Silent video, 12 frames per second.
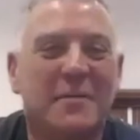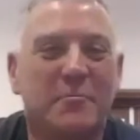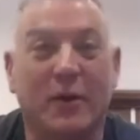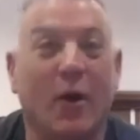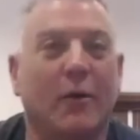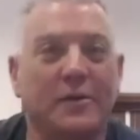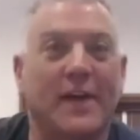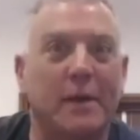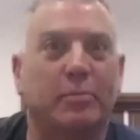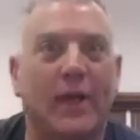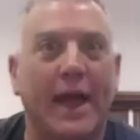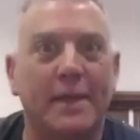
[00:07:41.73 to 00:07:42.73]
you always had
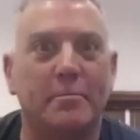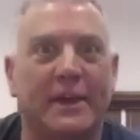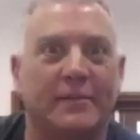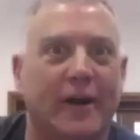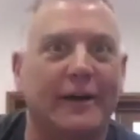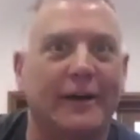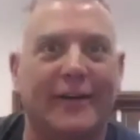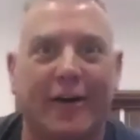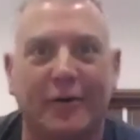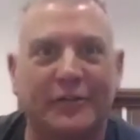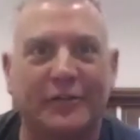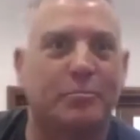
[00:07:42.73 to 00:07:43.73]
a plan B, right?
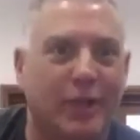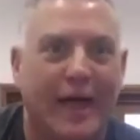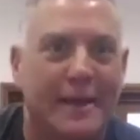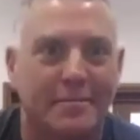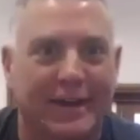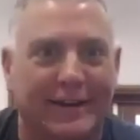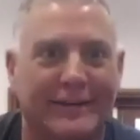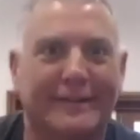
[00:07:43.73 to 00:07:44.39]
Always plan B.